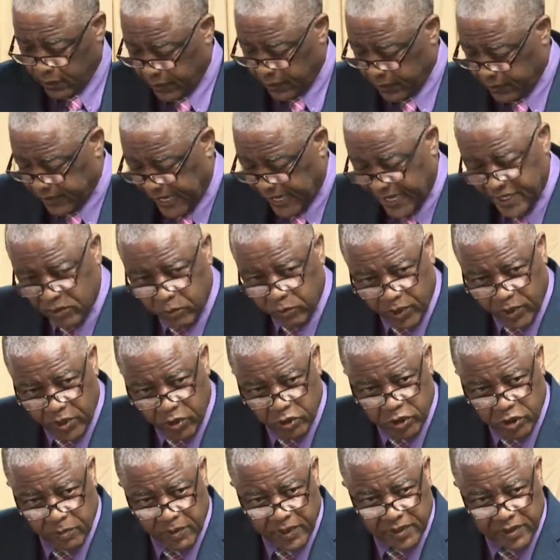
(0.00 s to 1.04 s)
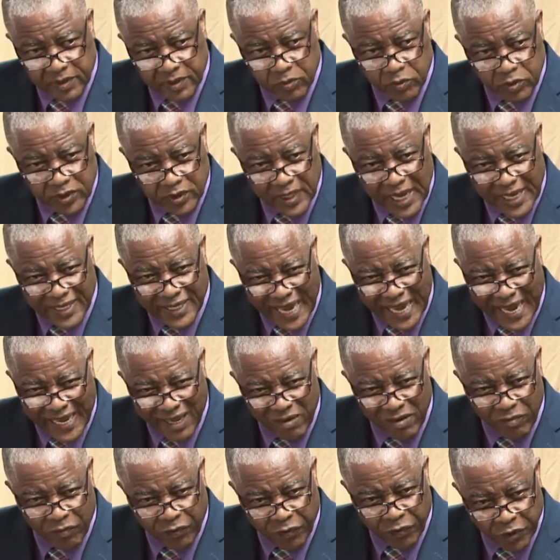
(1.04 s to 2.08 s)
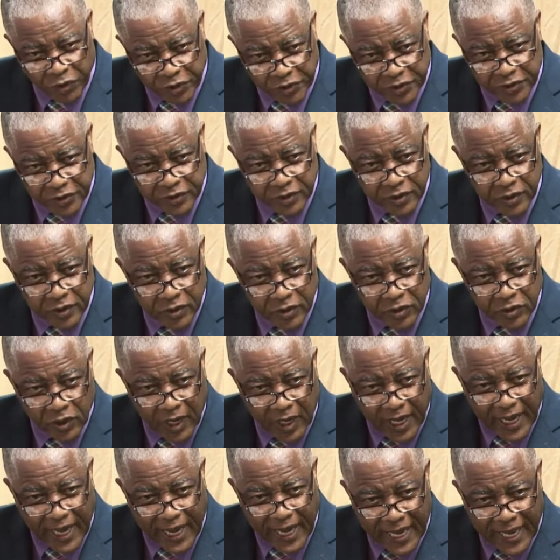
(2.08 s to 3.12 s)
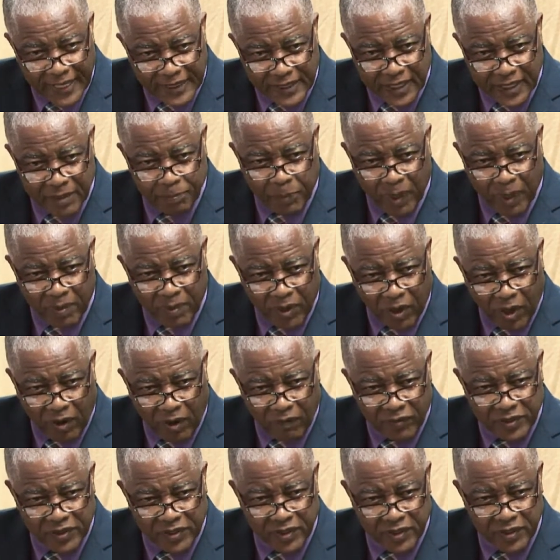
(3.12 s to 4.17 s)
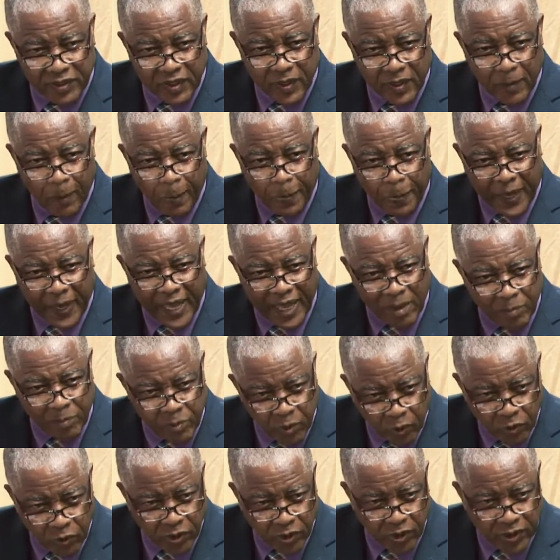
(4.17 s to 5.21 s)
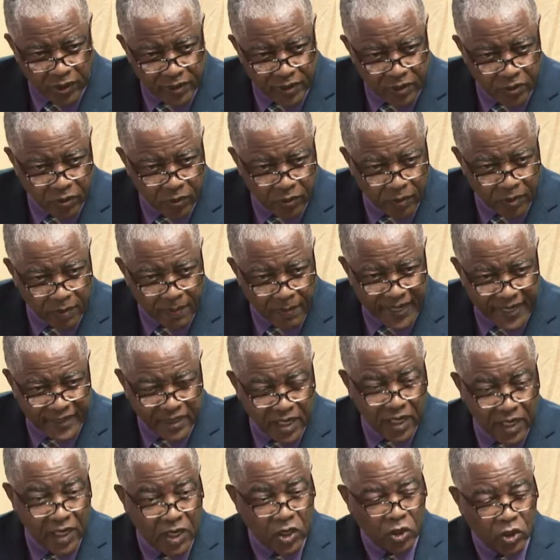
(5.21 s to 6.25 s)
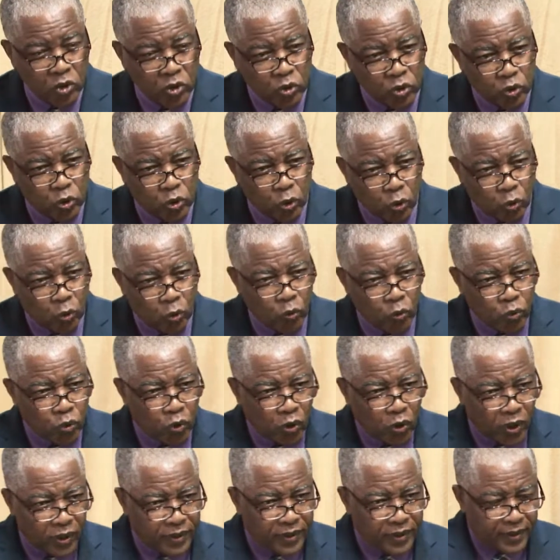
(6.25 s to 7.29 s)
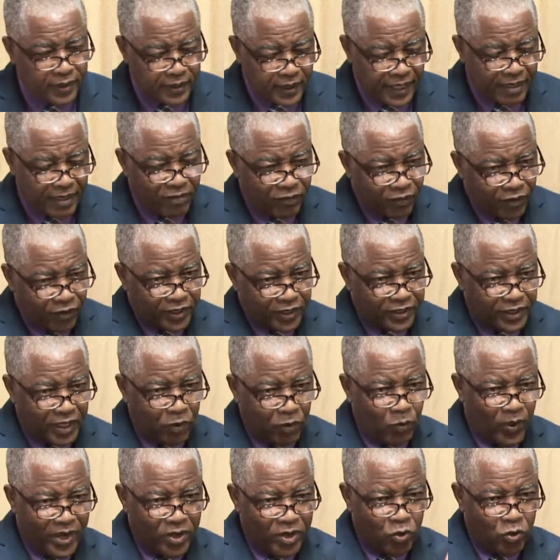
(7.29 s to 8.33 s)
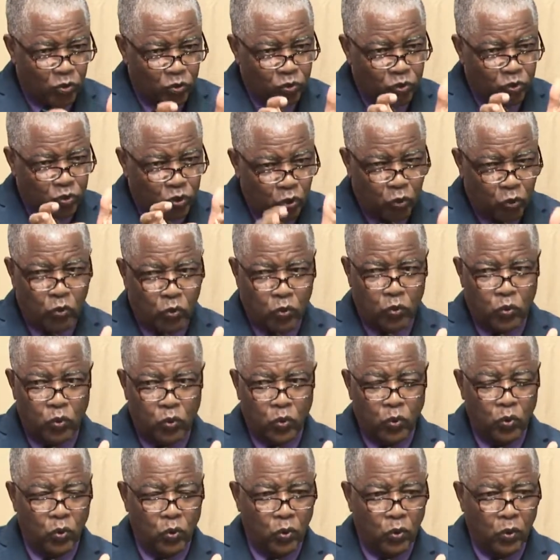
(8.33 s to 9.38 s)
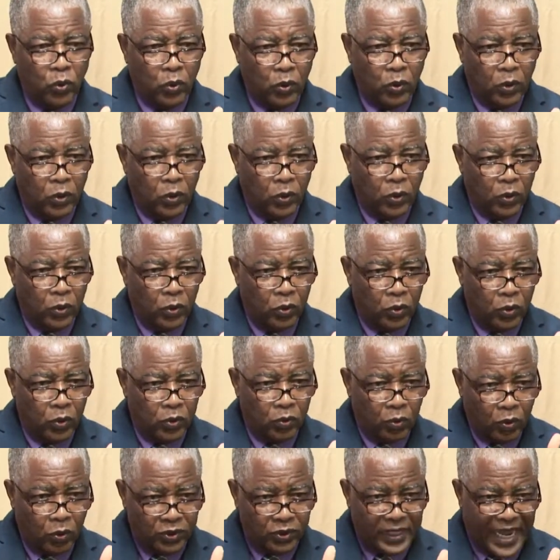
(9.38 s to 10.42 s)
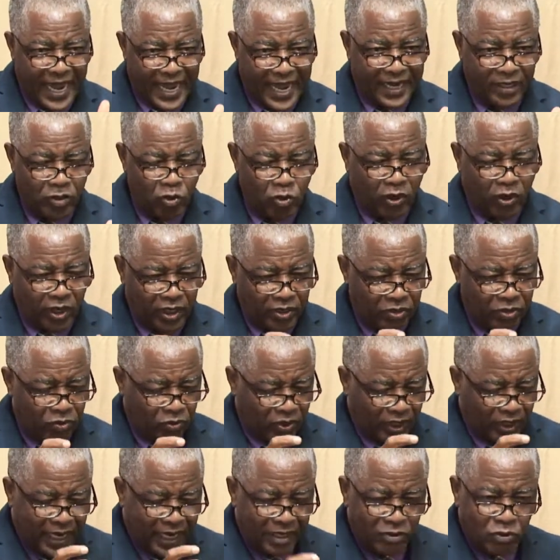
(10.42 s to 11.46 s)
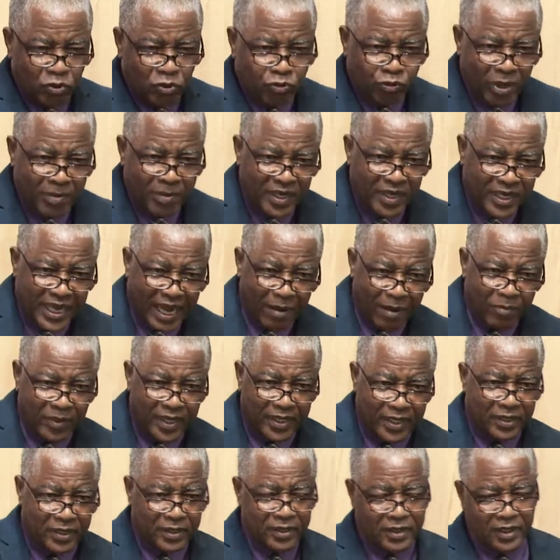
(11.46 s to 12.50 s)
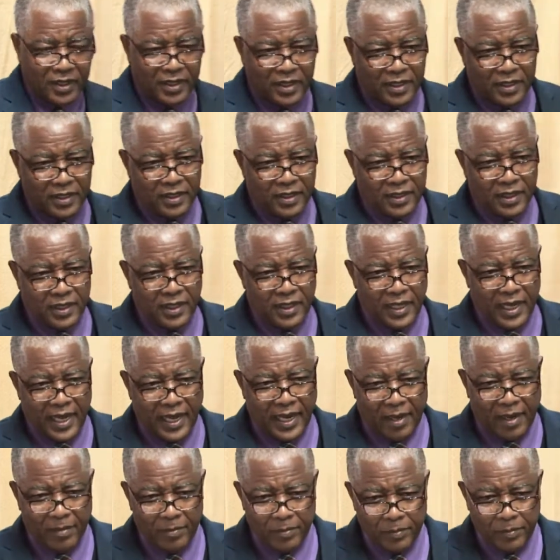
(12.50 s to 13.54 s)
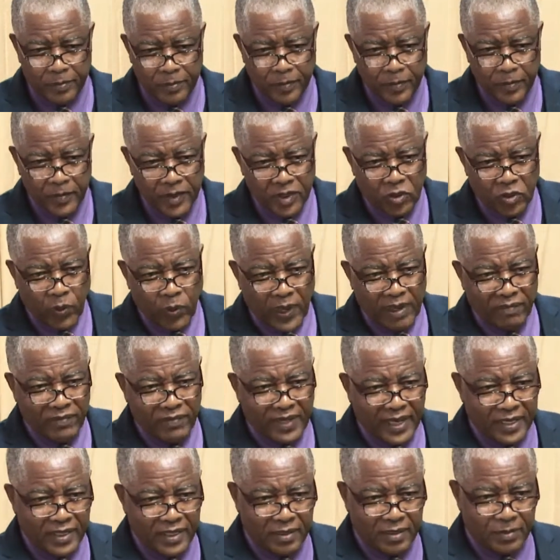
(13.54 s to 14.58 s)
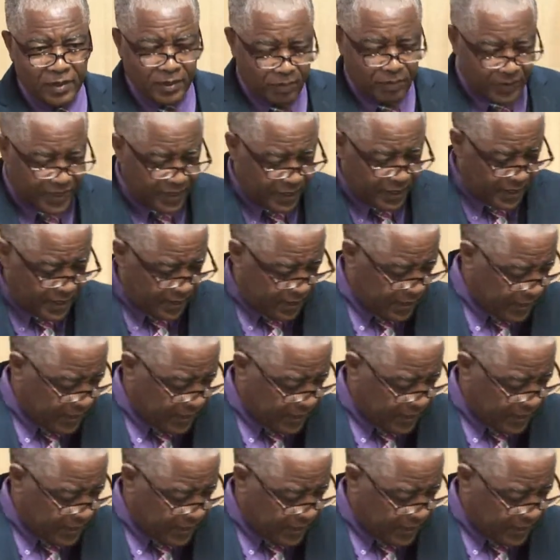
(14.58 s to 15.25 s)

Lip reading: That is where you should be attacking first, not asking public officers to help you out your mess. Do your thing first. And when you do that, you trim the cabinet to the 12 that the leader